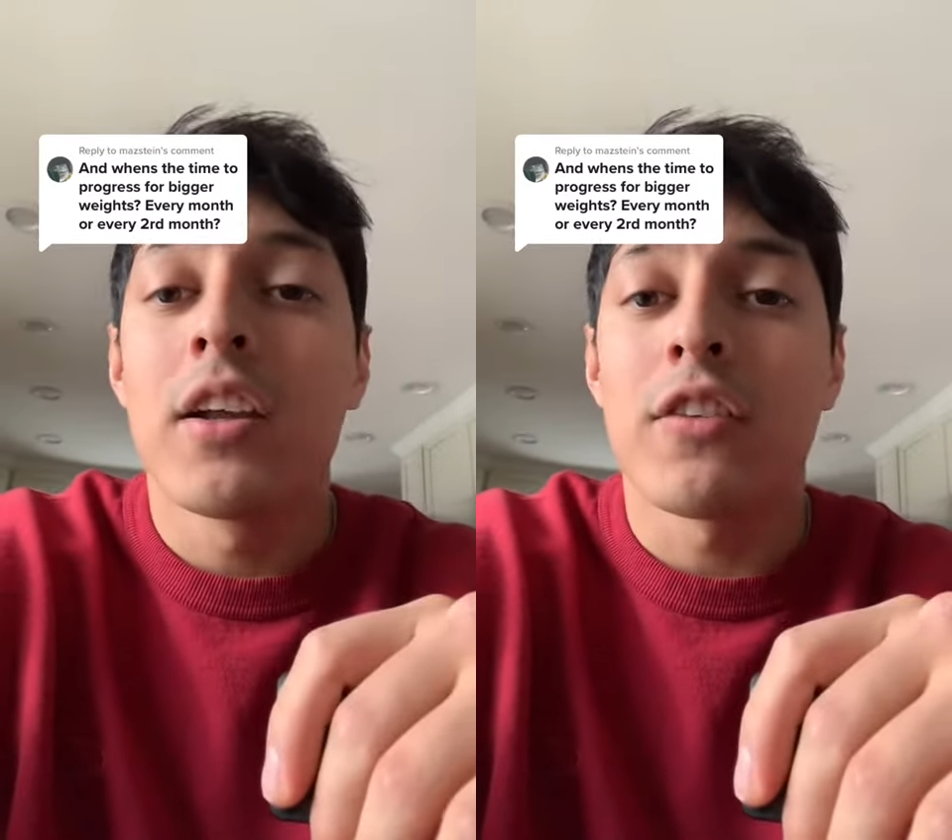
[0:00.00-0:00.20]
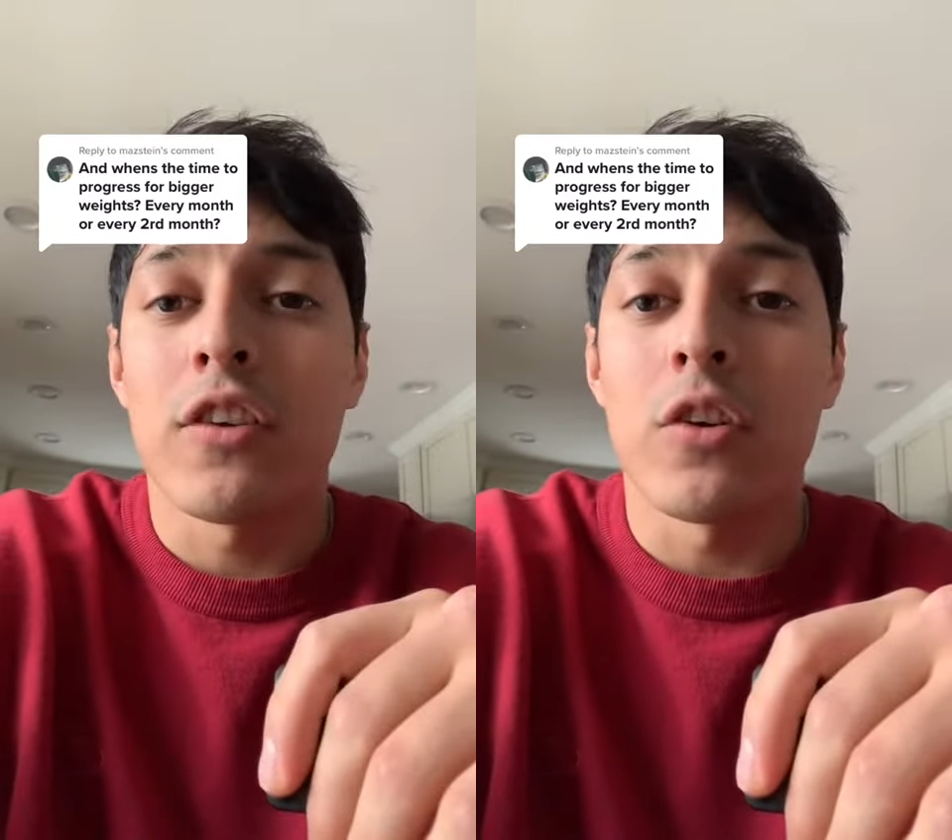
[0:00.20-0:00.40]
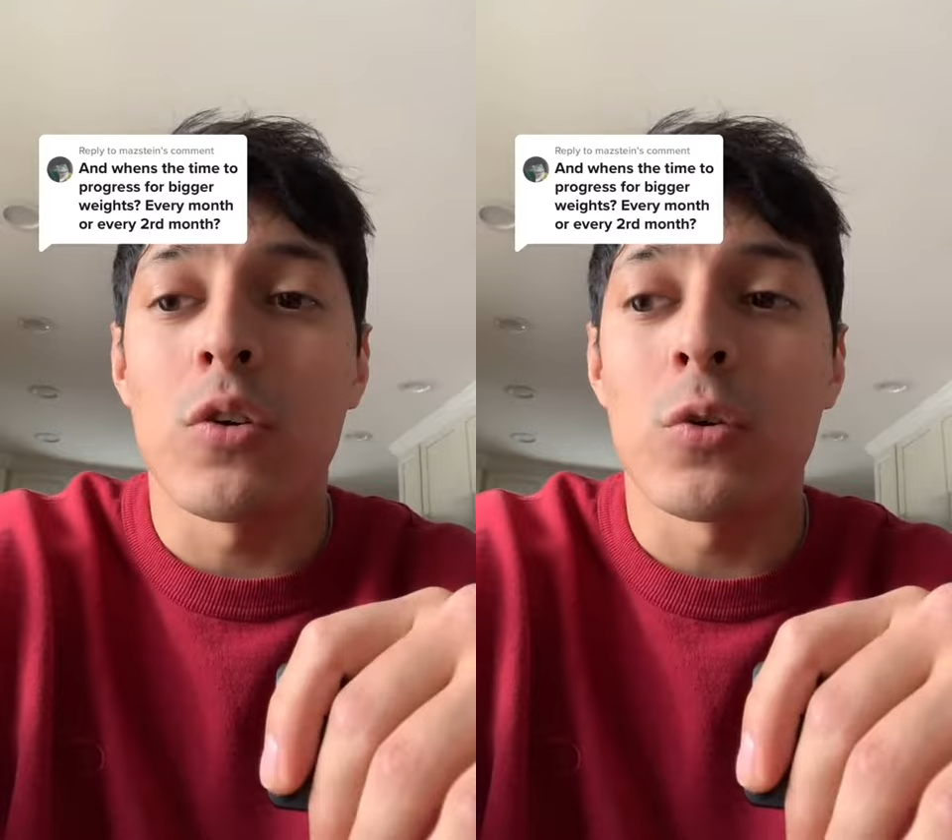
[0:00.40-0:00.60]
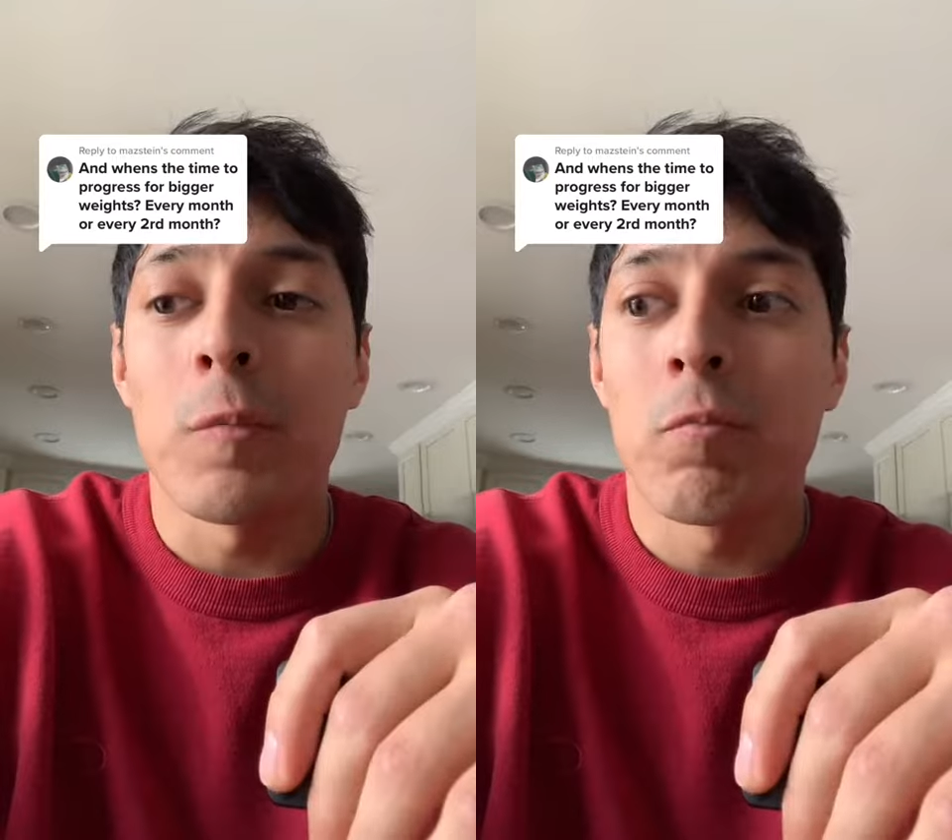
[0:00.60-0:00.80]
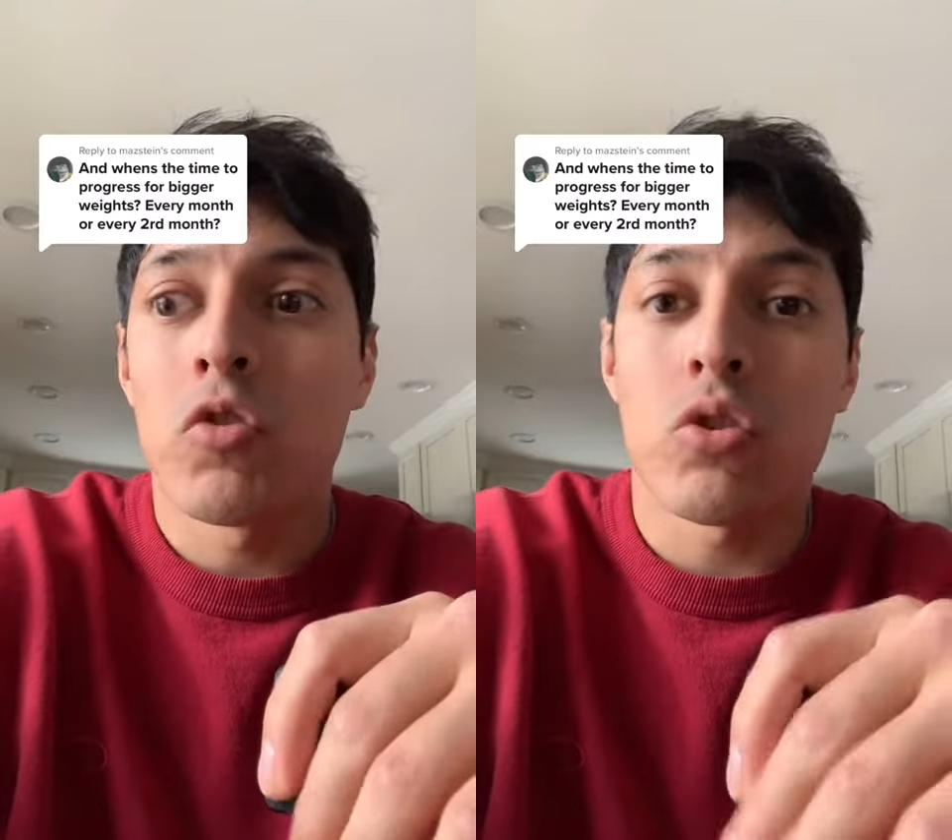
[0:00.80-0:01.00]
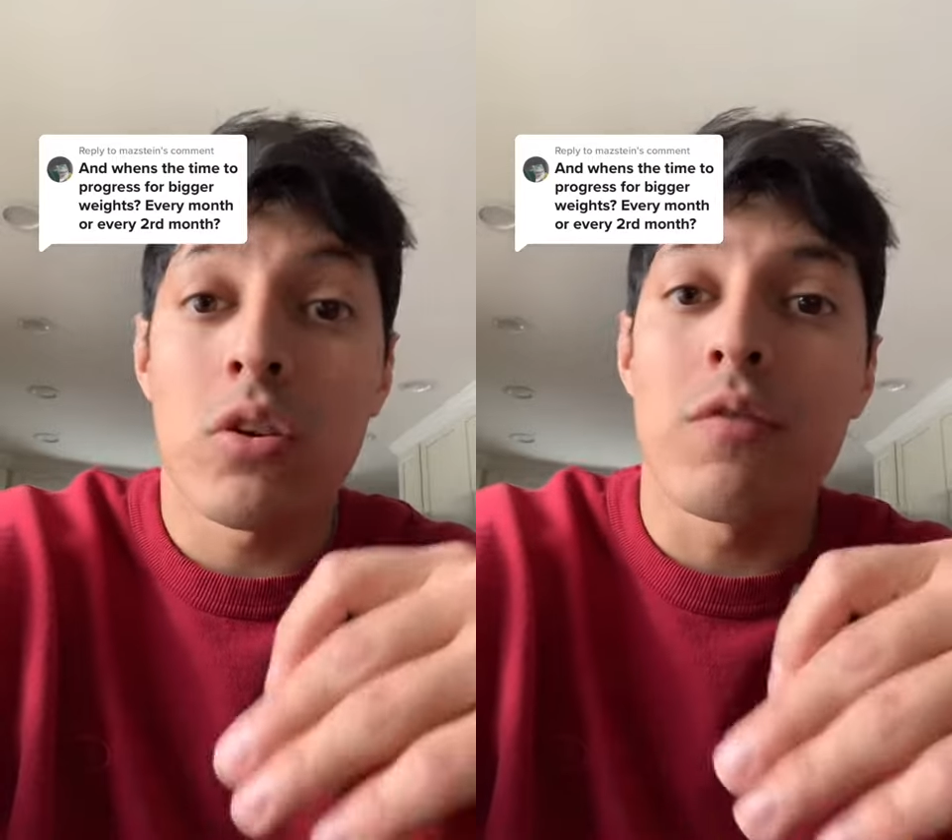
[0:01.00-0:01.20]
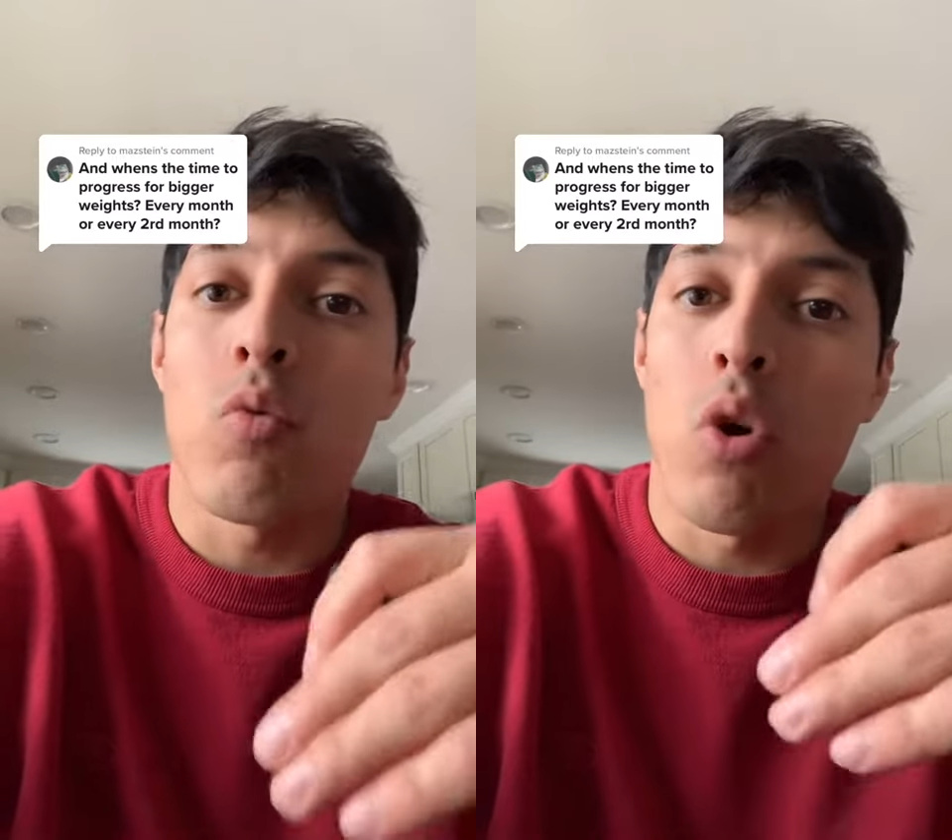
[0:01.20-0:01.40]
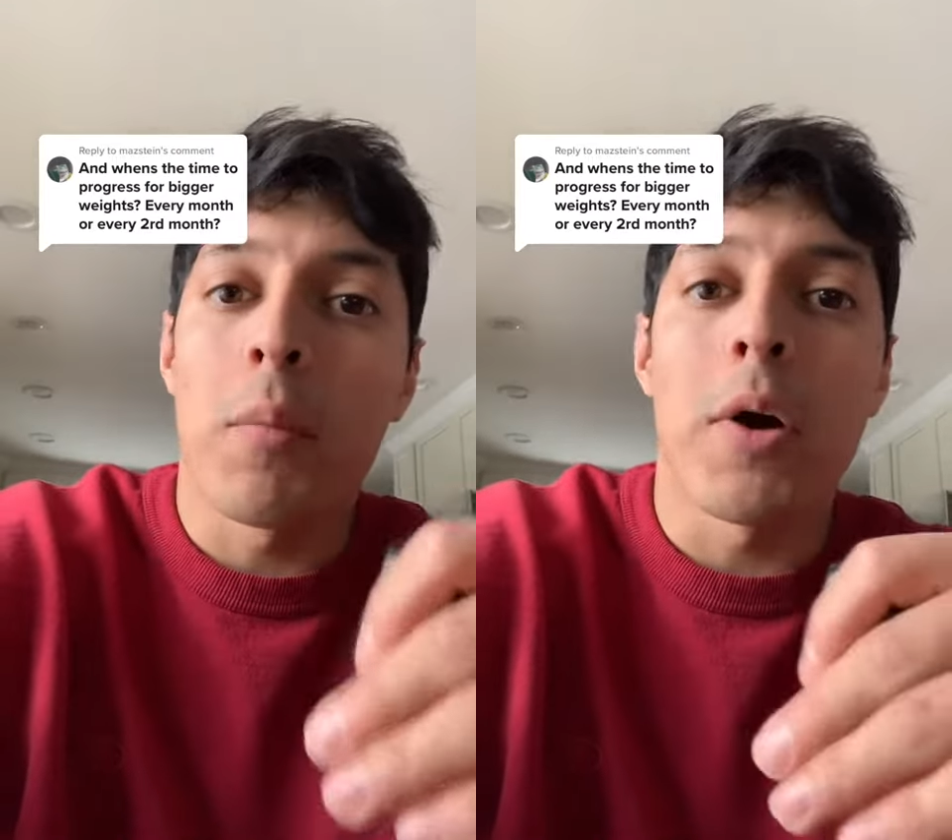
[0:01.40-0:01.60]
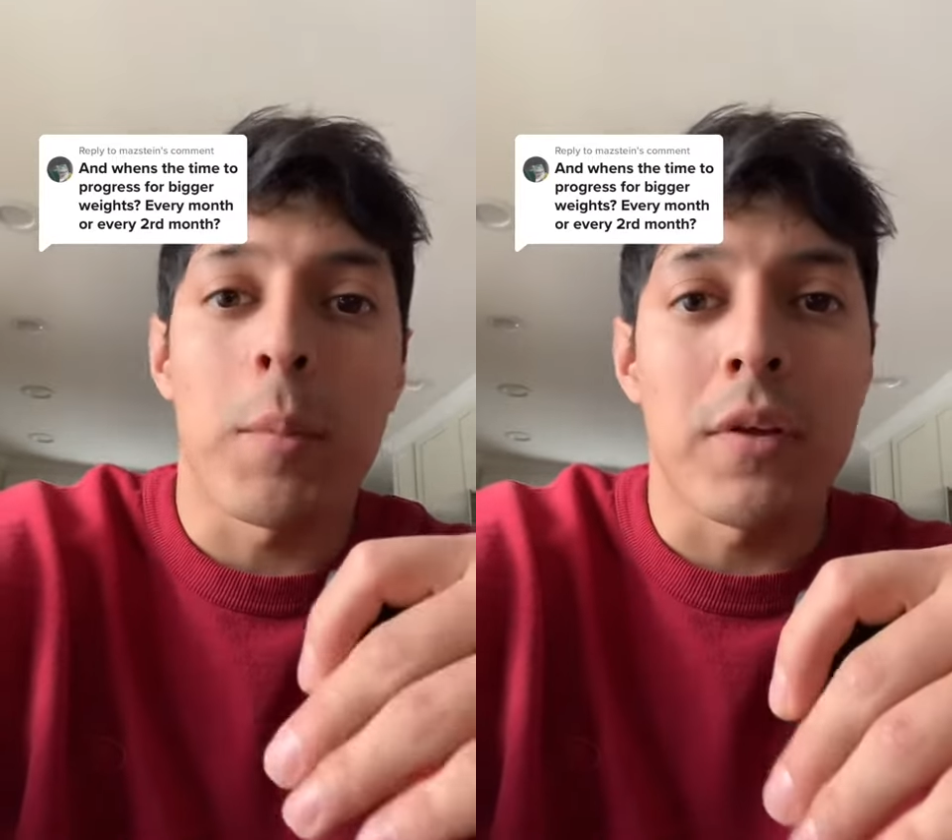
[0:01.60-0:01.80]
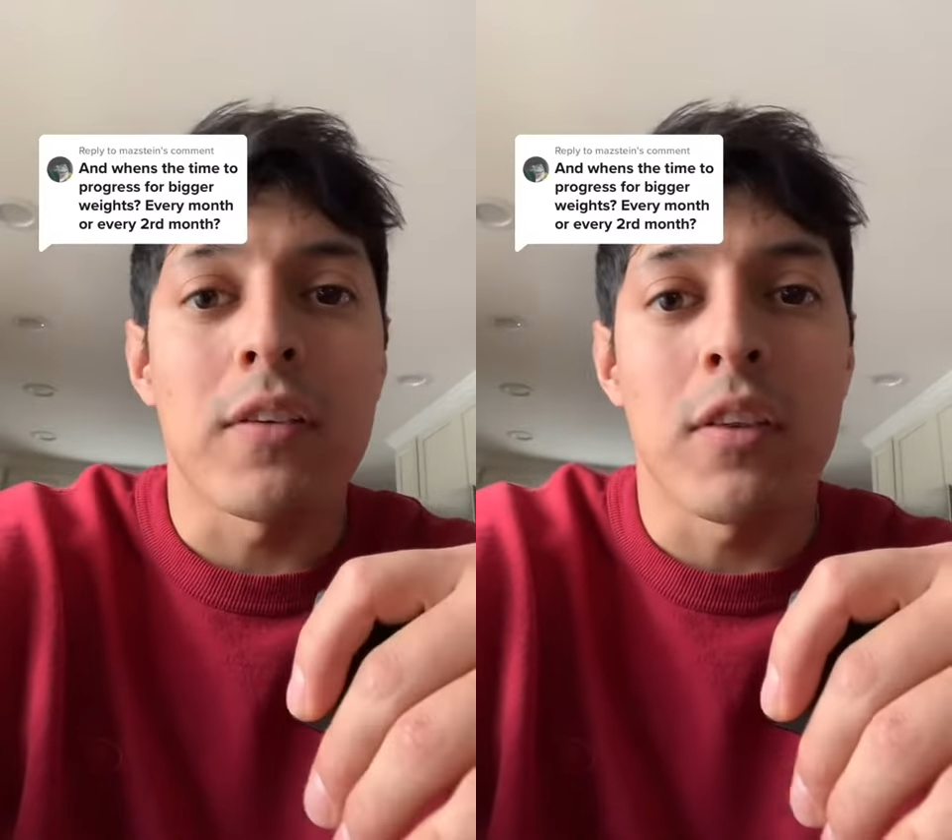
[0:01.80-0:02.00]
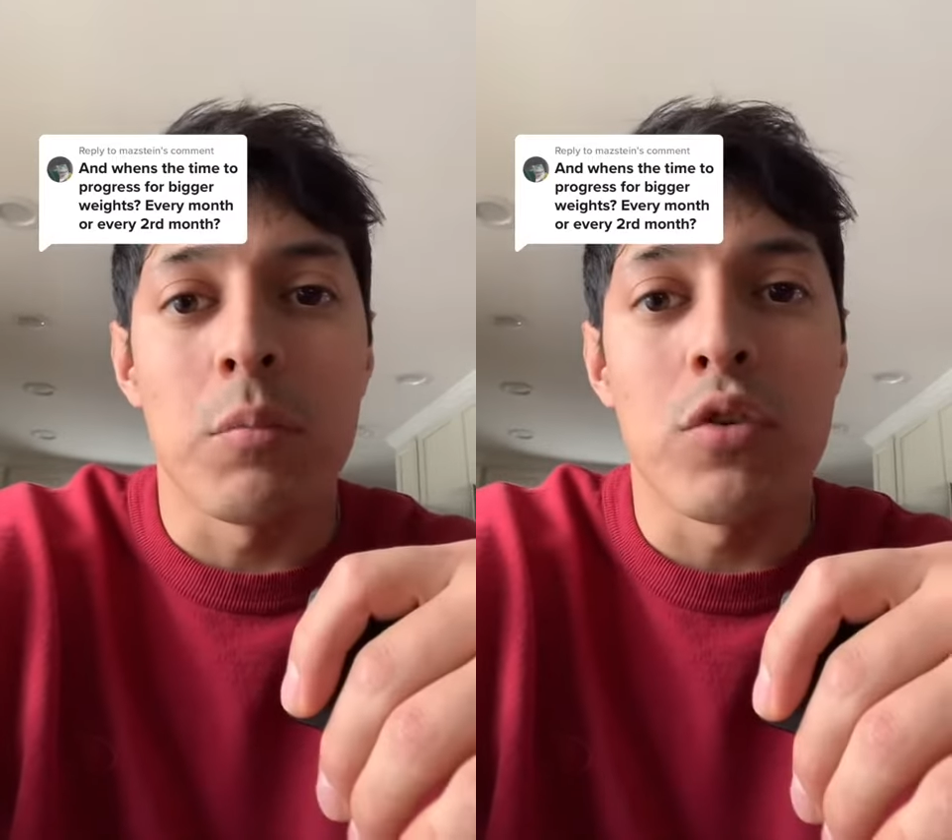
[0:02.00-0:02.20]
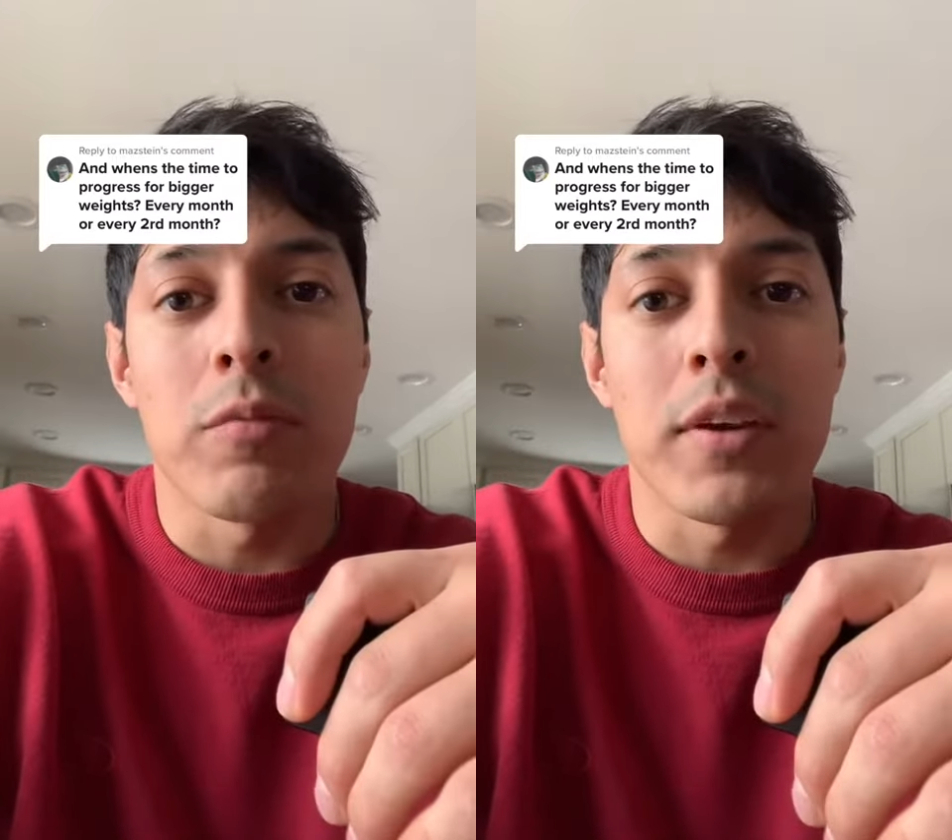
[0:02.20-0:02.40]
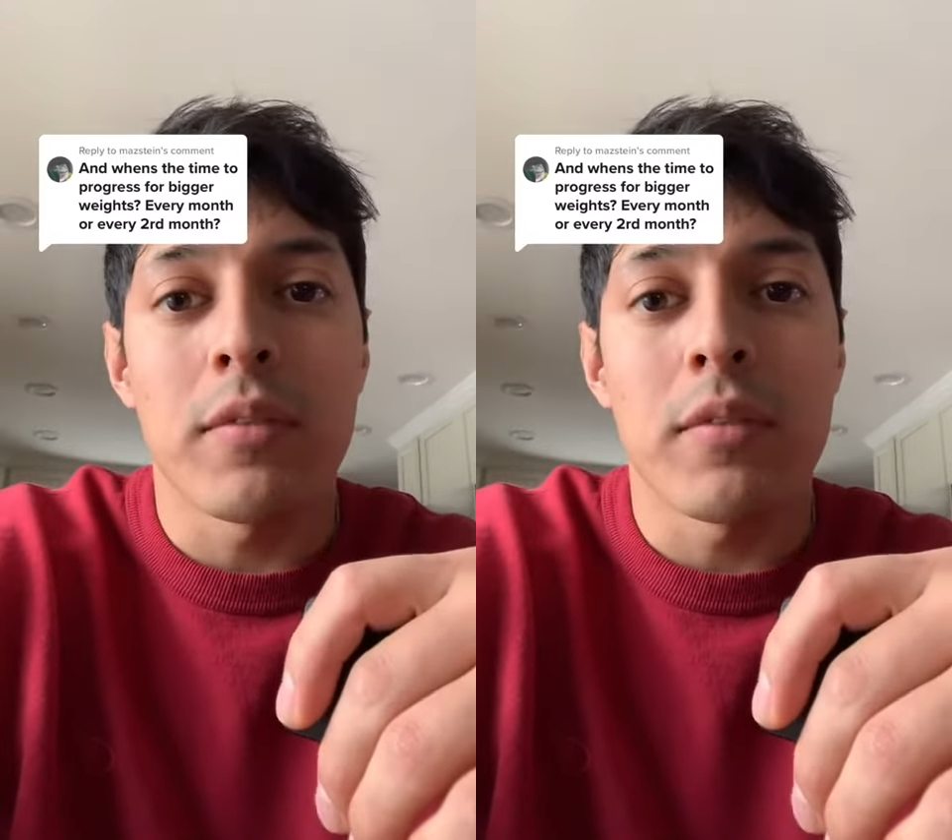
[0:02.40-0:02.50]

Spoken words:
to sort of warm up into the movement.